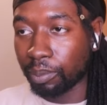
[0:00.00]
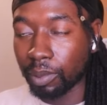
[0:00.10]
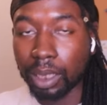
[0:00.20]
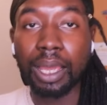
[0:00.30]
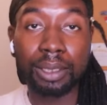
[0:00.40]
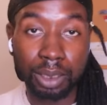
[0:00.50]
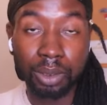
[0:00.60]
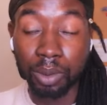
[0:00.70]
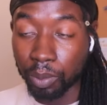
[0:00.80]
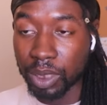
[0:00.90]

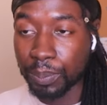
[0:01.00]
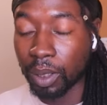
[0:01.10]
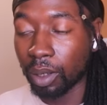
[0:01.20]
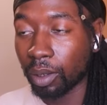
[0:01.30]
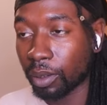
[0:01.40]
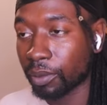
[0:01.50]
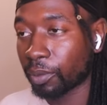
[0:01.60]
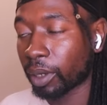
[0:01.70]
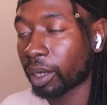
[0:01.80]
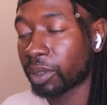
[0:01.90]
Kageyo was part of,
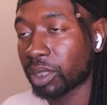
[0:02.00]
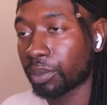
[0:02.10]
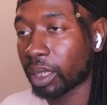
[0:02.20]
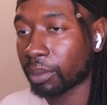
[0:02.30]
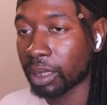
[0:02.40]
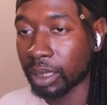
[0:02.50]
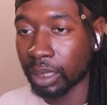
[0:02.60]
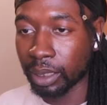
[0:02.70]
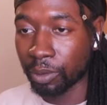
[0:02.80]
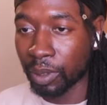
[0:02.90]
right? When she became the Ten
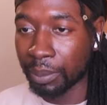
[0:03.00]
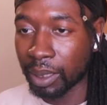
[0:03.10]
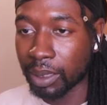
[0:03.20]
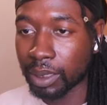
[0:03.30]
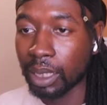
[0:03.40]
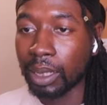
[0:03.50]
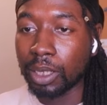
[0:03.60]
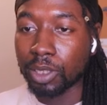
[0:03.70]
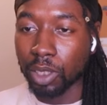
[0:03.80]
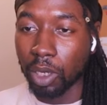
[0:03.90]
Tail Rabbits.
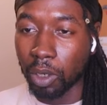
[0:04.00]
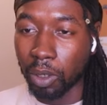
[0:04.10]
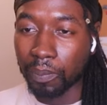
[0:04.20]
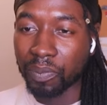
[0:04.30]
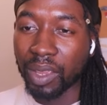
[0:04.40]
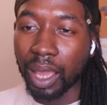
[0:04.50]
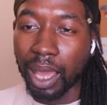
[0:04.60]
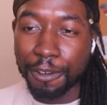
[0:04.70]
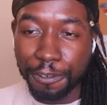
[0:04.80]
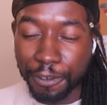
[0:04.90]
So,
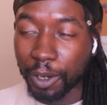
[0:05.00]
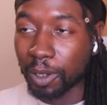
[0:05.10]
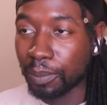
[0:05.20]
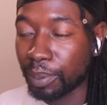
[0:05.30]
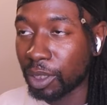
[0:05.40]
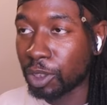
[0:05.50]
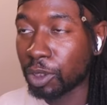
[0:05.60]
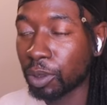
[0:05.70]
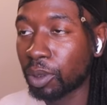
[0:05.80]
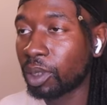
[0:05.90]
a fellow
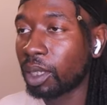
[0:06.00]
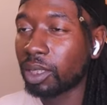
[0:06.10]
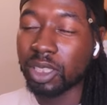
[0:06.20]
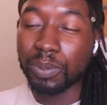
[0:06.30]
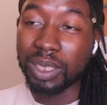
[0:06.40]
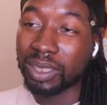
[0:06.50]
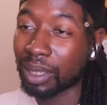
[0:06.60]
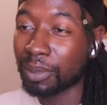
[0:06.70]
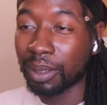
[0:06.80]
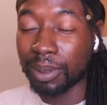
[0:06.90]
Biju just means that
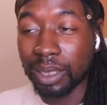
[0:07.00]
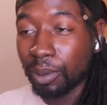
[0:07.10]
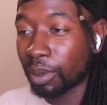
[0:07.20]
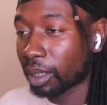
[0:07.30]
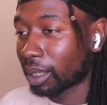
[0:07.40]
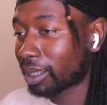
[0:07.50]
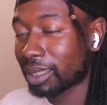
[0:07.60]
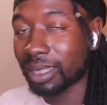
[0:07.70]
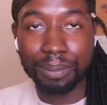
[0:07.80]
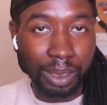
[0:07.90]
maybe they were like
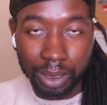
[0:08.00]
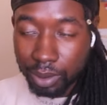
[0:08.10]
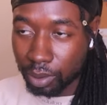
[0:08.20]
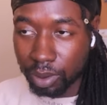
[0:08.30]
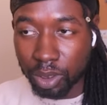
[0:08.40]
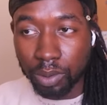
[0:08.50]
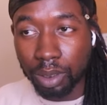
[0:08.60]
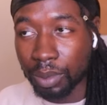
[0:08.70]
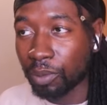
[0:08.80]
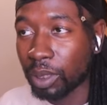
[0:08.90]
siblings or, do you know what I
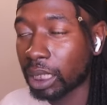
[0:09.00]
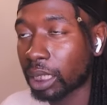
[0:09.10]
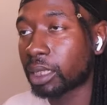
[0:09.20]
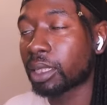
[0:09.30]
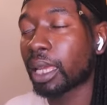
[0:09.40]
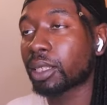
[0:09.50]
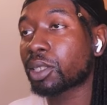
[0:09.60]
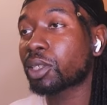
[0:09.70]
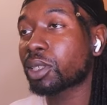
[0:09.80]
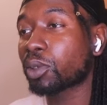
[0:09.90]
mean? Related in that
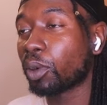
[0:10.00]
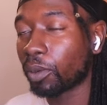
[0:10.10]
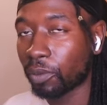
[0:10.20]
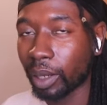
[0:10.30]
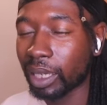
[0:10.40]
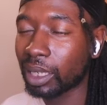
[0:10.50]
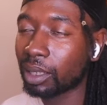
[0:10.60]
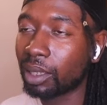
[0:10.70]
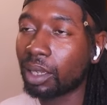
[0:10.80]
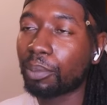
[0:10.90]
sort of way,
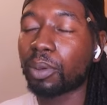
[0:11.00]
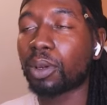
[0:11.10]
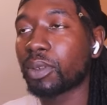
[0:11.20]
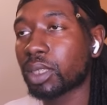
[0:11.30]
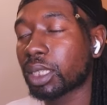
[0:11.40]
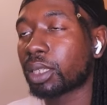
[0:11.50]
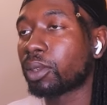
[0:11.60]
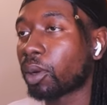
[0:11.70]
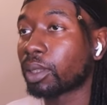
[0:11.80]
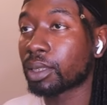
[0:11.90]
but obviously
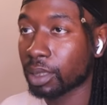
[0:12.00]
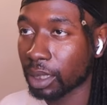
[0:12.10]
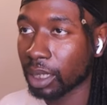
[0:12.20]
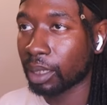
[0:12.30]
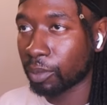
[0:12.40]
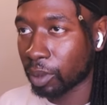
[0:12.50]
not the same